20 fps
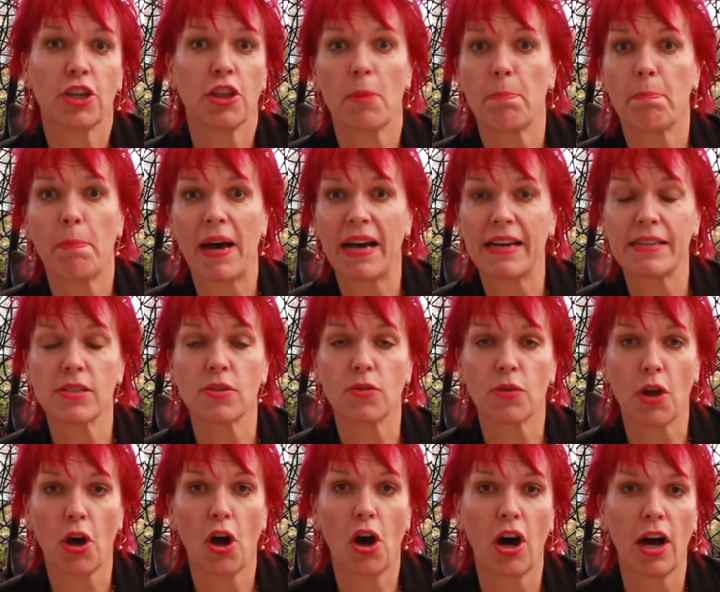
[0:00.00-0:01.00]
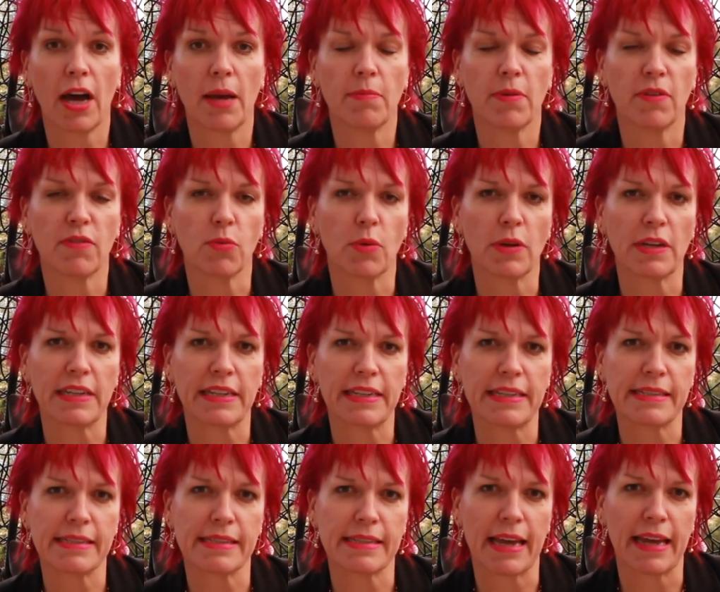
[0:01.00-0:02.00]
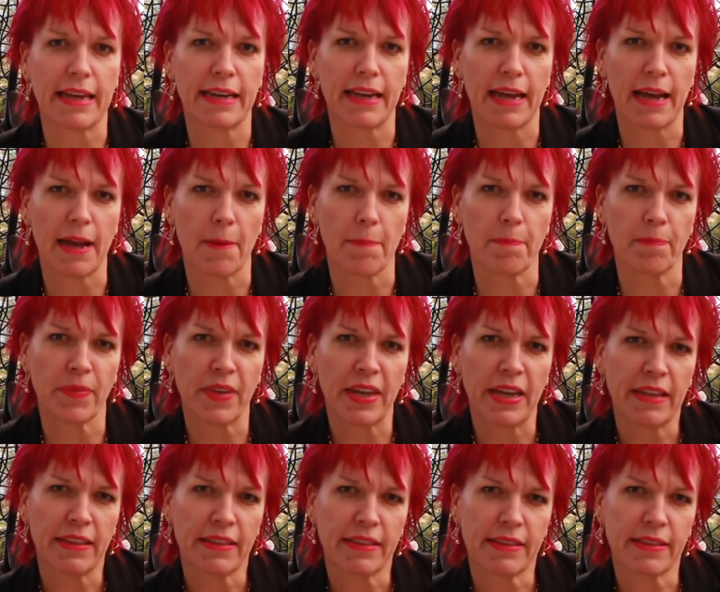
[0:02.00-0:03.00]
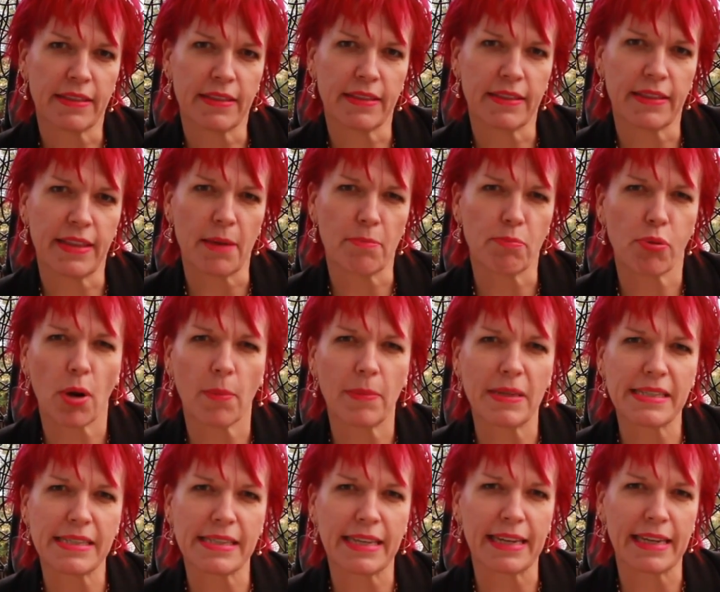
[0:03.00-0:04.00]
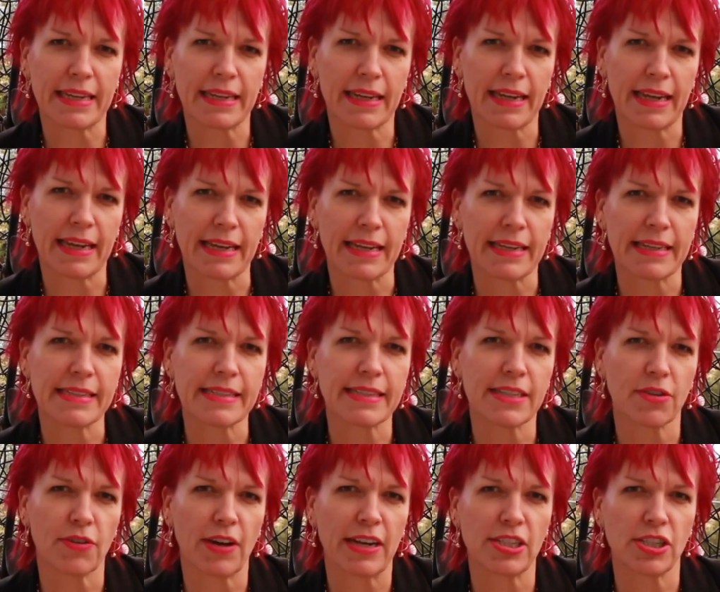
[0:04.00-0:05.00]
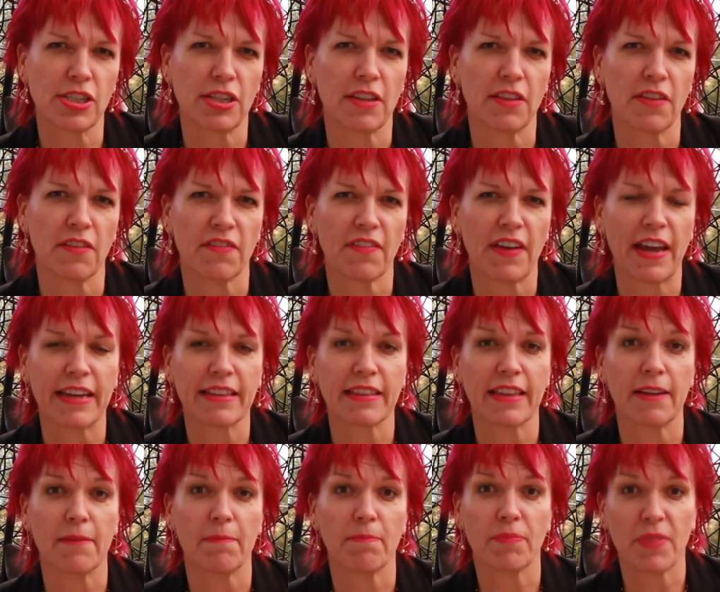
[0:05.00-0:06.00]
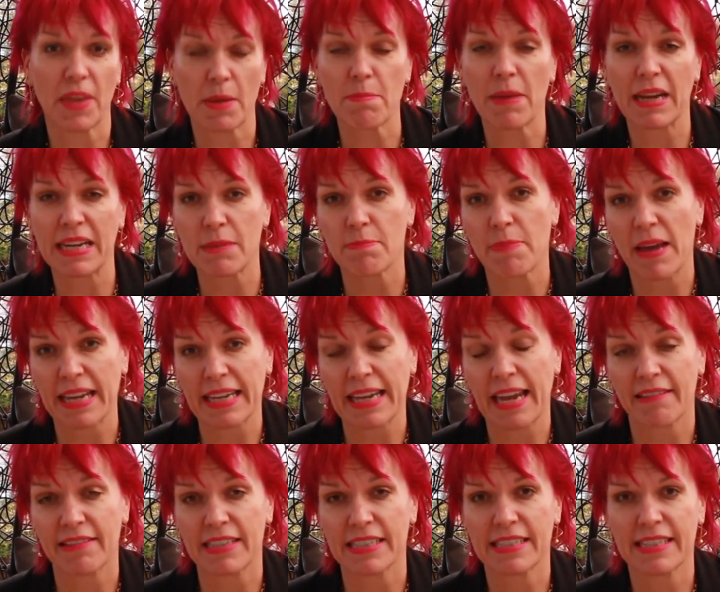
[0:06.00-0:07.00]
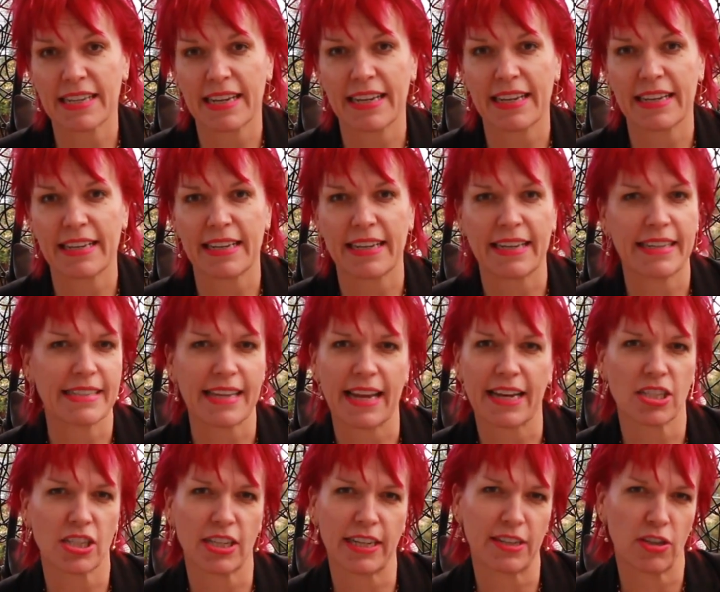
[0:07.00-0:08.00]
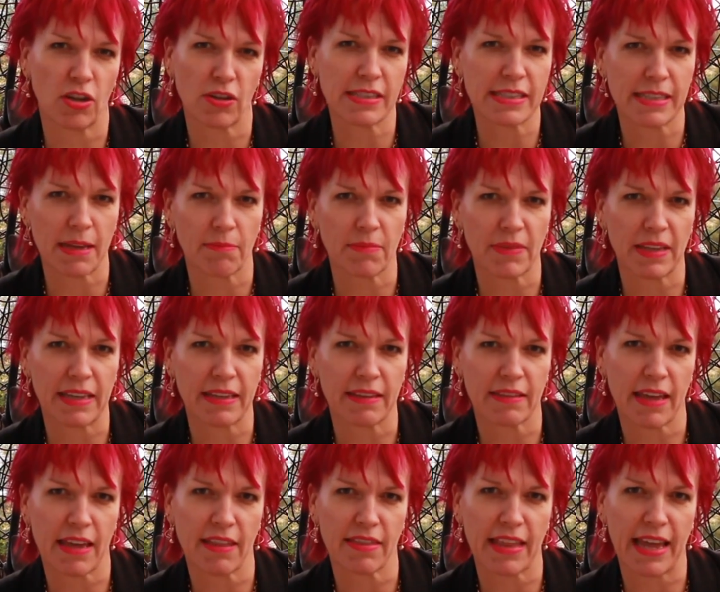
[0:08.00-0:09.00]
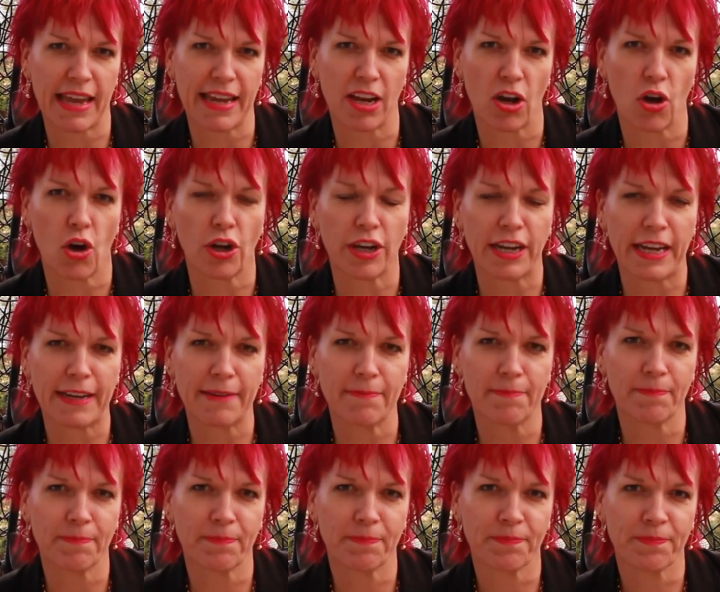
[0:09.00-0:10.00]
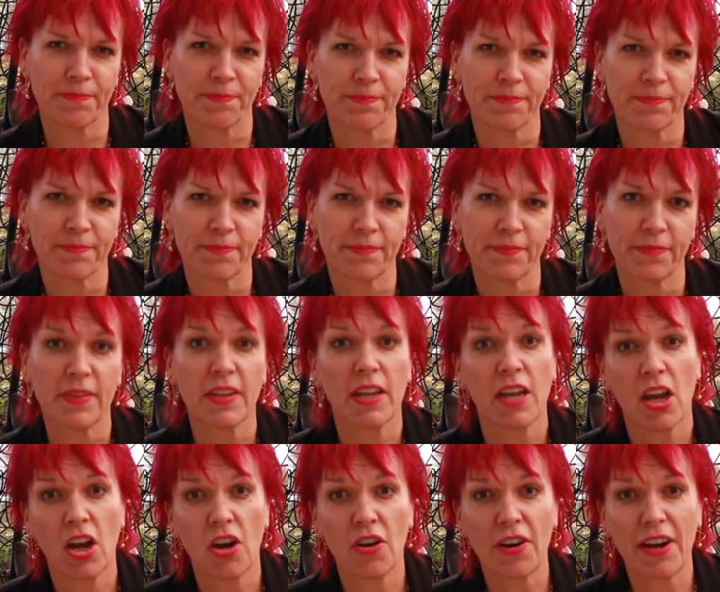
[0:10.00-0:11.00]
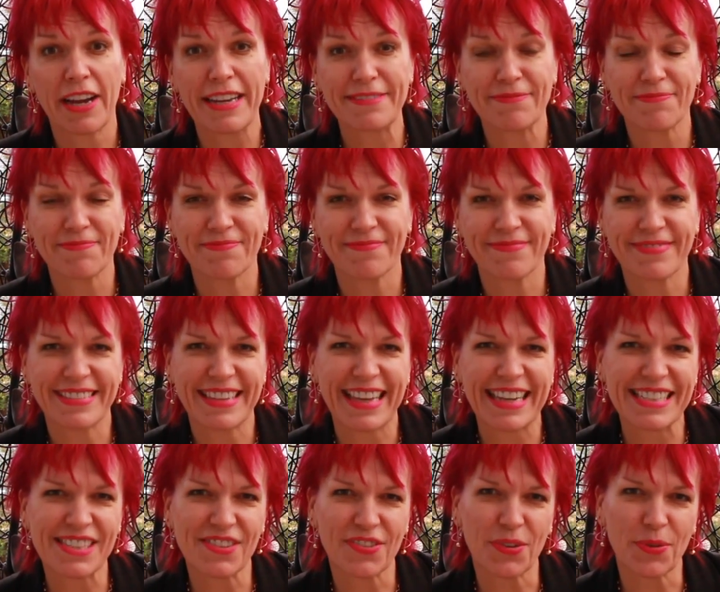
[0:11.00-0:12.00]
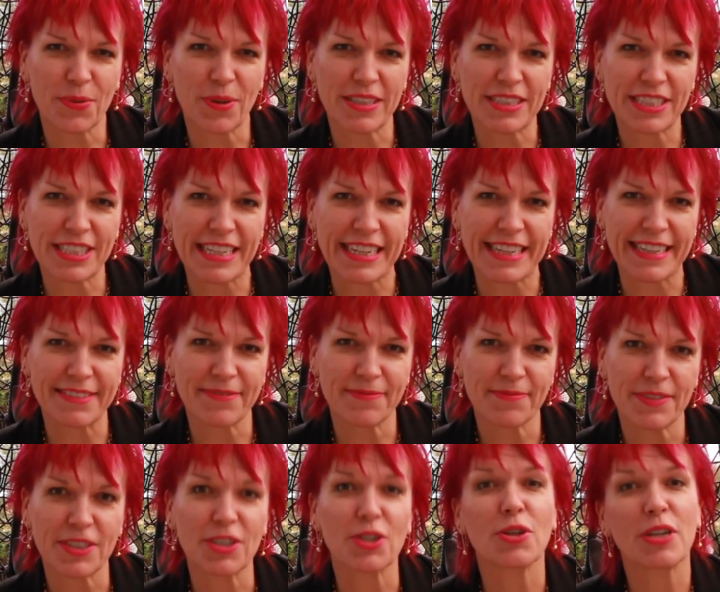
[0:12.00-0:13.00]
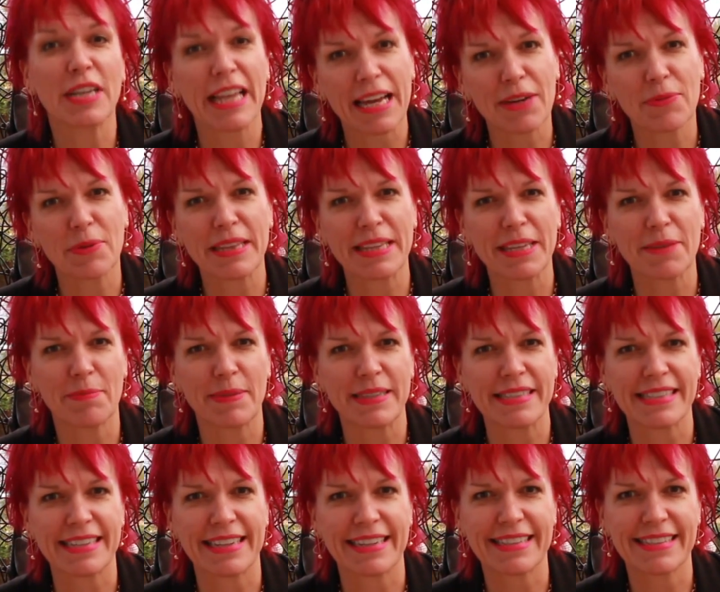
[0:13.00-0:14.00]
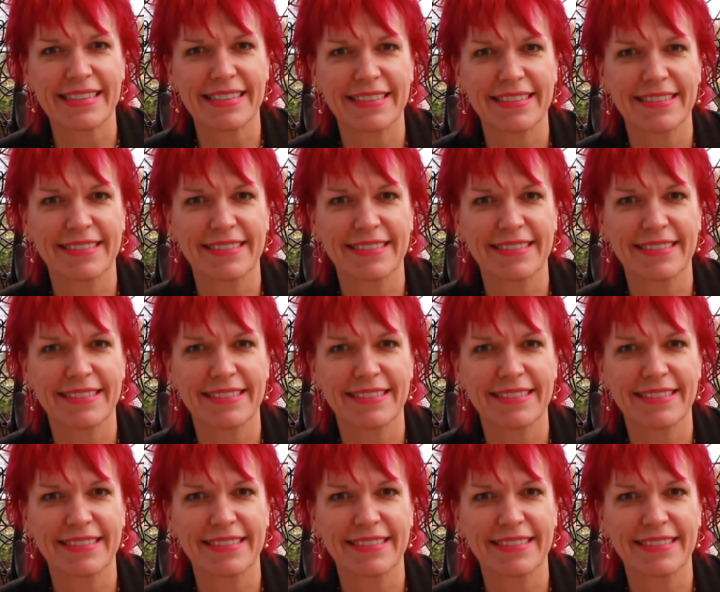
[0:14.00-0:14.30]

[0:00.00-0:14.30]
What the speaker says: the buzz or the hype of what it is that they're promising, in consideration of the fact that their money back guarantee is actually not something that they honour. Alright, thanks for watching. Good luck with your business.